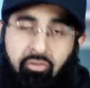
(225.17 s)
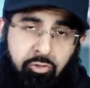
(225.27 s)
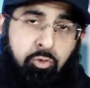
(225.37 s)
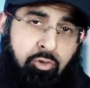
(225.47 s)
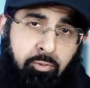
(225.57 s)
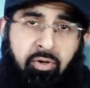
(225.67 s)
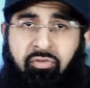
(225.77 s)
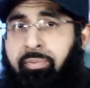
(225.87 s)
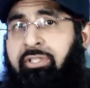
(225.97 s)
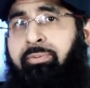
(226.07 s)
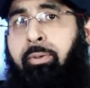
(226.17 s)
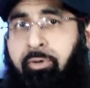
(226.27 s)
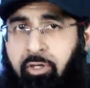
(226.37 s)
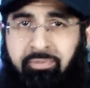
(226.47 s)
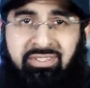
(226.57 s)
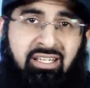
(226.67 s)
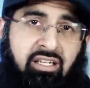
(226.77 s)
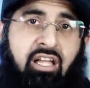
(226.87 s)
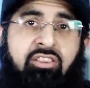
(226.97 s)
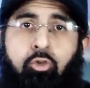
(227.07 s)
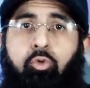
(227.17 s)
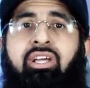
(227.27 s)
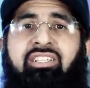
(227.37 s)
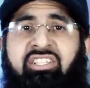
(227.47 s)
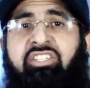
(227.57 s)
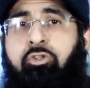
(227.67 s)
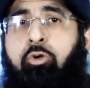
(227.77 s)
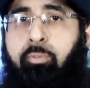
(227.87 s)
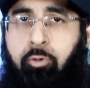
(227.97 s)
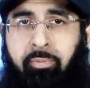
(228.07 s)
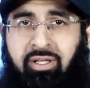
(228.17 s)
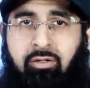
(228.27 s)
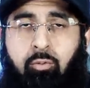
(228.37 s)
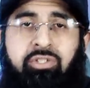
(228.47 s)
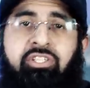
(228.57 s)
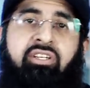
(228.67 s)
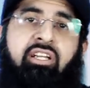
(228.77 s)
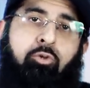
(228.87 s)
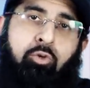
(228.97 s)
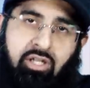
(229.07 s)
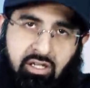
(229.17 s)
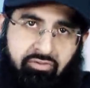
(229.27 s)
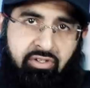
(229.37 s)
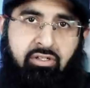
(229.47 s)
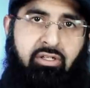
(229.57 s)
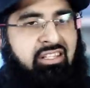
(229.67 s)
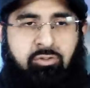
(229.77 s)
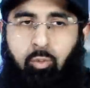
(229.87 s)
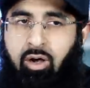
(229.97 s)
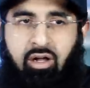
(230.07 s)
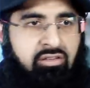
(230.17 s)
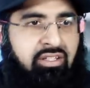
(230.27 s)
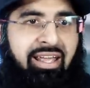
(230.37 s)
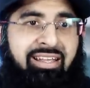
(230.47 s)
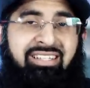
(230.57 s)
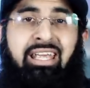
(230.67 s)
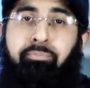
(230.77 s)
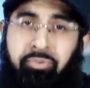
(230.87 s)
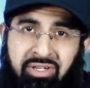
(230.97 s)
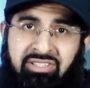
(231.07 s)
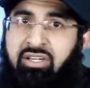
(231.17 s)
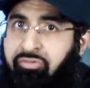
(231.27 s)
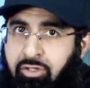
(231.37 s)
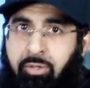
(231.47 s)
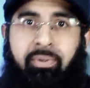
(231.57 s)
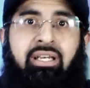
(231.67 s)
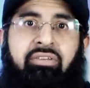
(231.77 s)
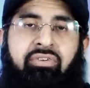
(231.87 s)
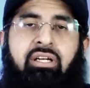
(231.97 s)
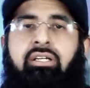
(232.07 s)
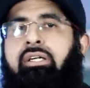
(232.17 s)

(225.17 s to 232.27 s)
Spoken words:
After all, the Prophet, peace be upon him, said, "Ad-dunya sijnul mu'min wa jannatul kafir." That this world is a prison for the believer